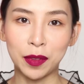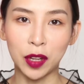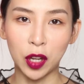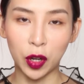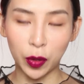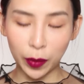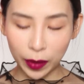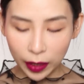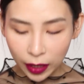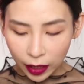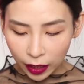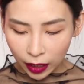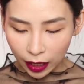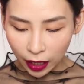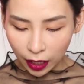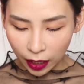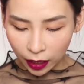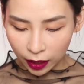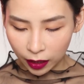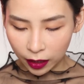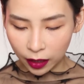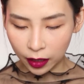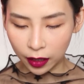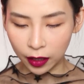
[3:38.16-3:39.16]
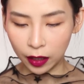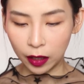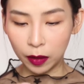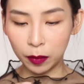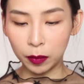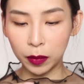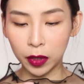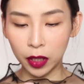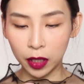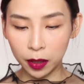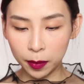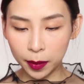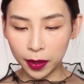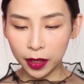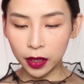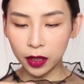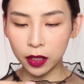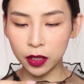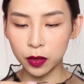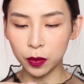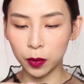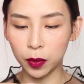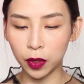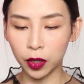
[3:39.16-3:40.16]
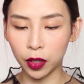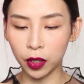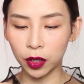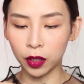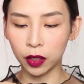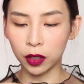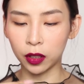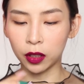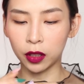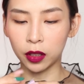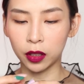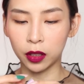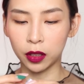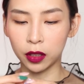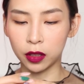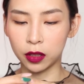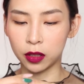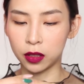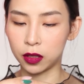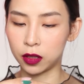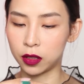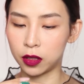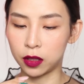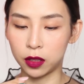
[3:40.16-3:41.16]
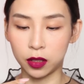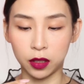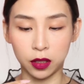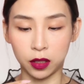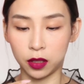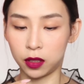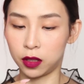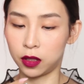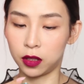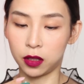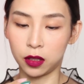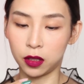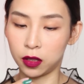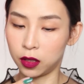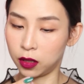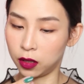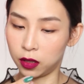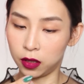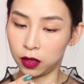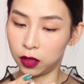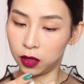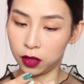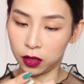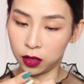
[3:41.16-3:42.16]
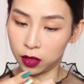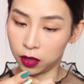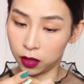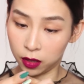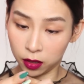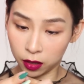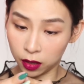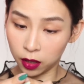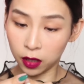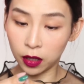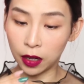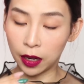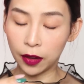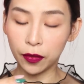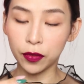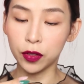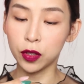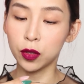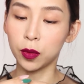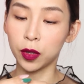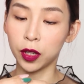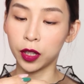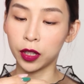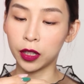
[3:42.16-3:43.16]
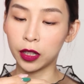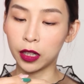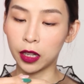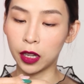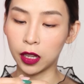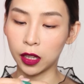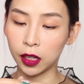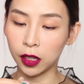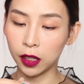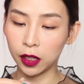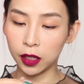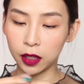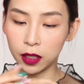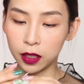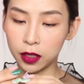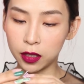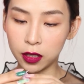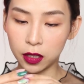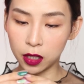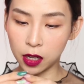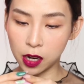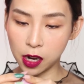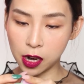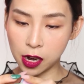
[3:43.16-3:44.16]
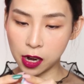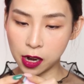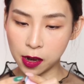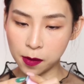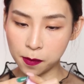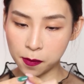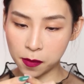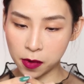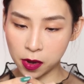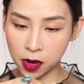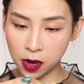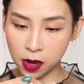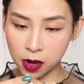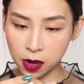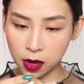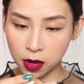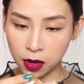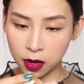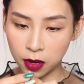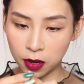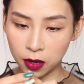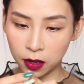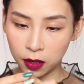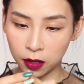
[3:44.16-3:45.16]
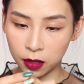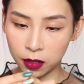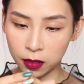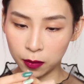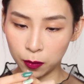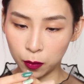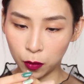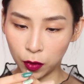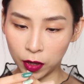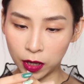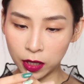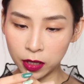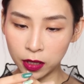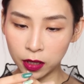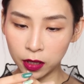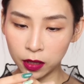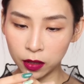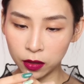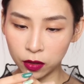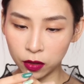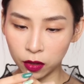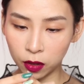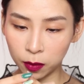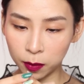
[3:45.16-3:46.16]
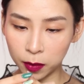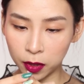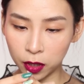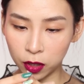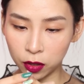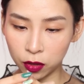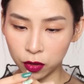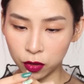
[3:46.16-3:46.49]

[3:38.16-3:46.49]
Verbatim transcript: I'm going again. I'm gonna make this work. This is it's just gonna have to work this time because I'm wasting so many